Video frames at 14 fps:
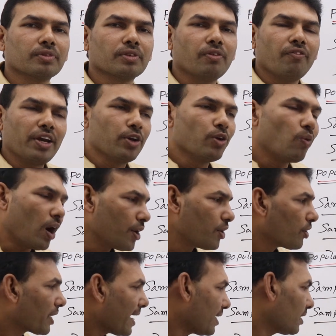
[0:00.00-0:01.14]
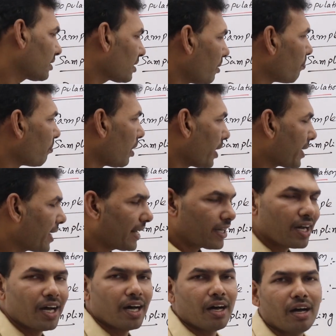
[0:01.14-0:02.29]
When you want to get some
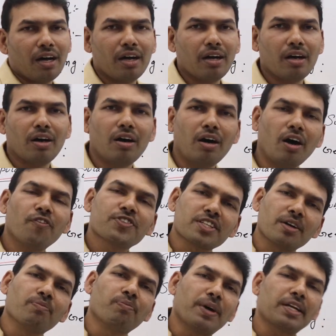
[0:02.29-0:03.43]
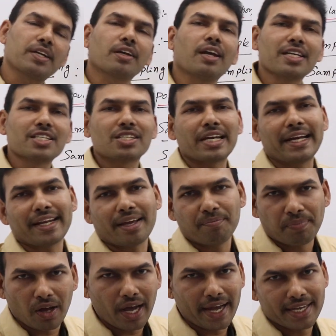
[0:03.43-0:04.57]
data of some particular state
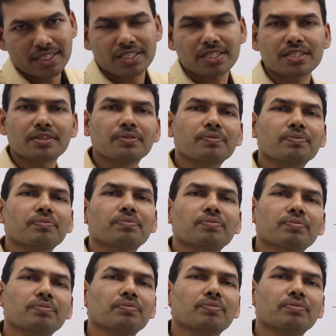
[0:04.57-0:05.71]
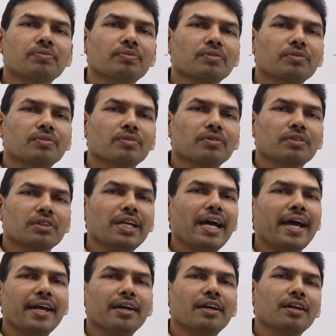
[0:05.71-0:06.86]
employees,
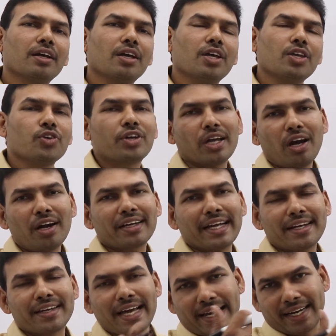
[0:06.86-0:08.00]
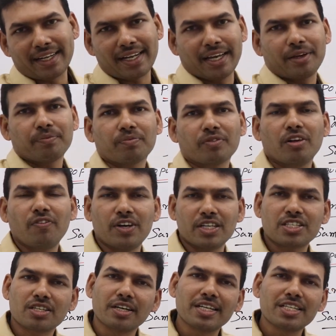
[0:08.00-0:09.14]
then you cannot get directly.
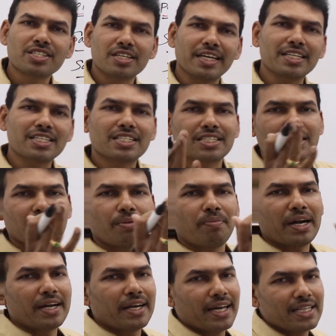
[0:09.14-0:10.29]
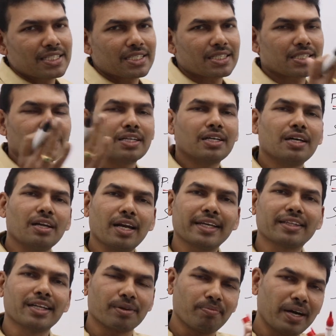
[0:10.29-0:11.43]
First districts, mandals, like
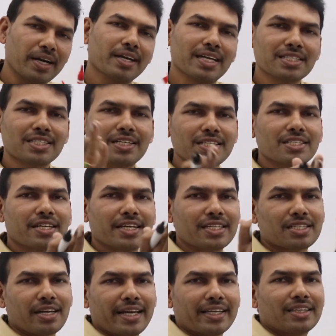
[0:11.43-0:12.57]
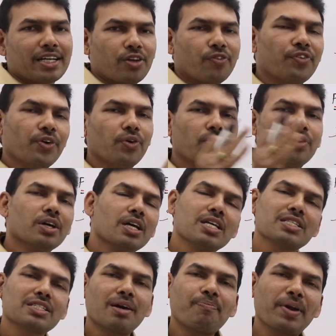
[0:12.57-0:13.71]
that. Mandals, districts, like that. If you
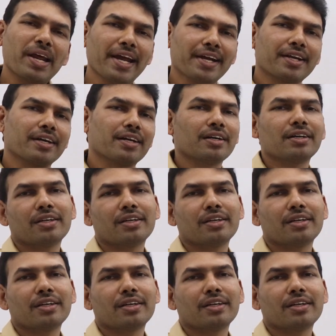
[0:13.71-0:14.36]
separate